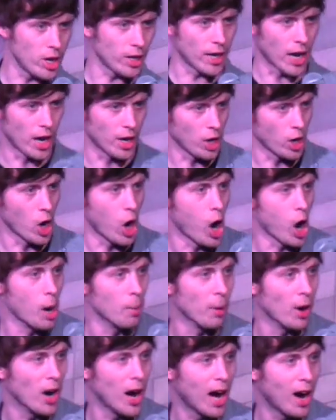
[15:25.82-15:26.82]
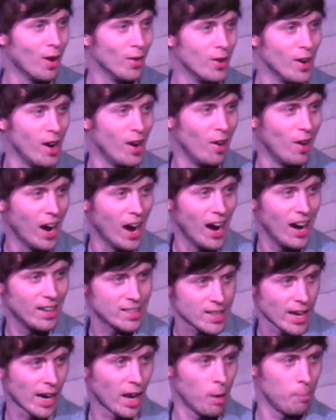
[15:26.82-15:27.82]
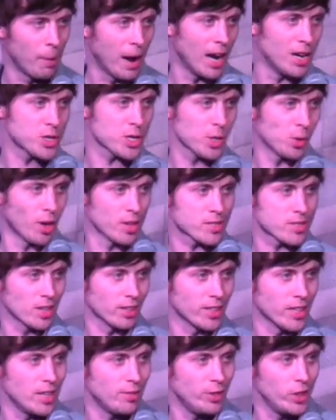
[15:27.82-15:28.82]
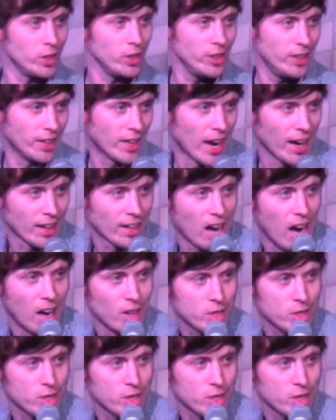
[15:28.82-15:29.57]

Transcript: her, you got your arm around her, right? Is that how bad she wants to leave you? You gotta